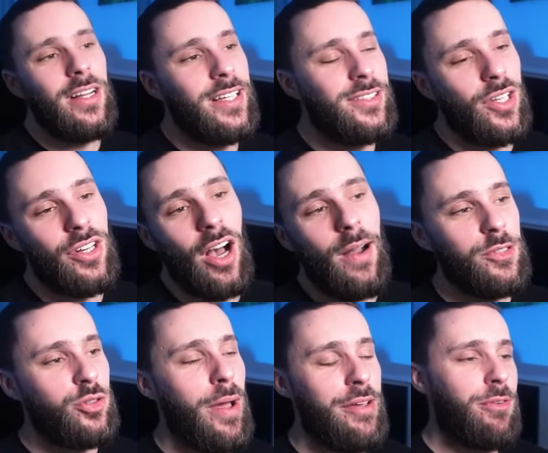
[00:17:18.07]
Listen, I'm
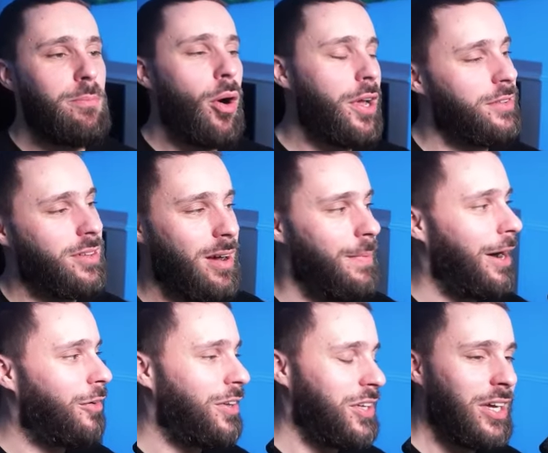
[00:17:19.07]
just waiting for pockets to come out,
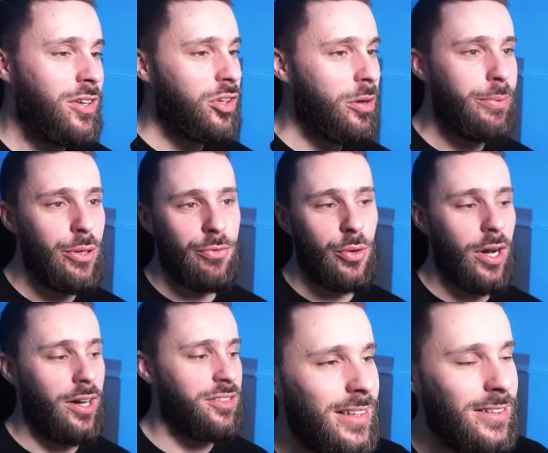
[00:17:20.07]
all right? Then I can look at beautiful
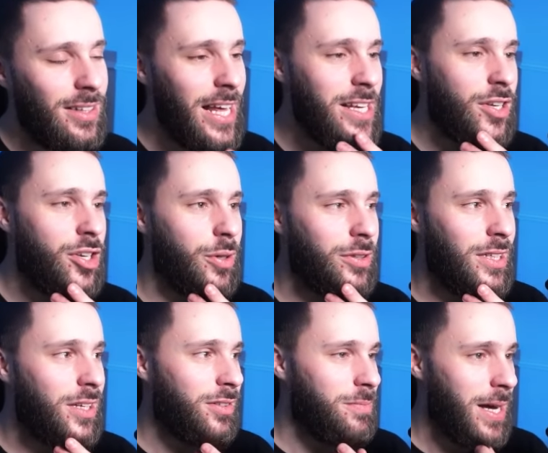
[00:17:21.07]
cards. There's a Lake
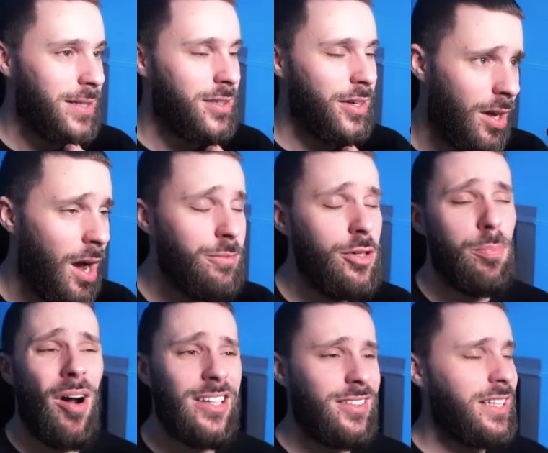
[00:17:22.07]
Acuity. Doesn't matter. I'm
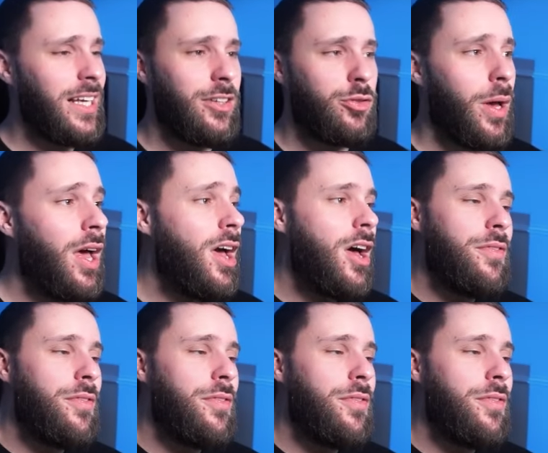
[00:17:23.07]
surprised they didn't get a switch.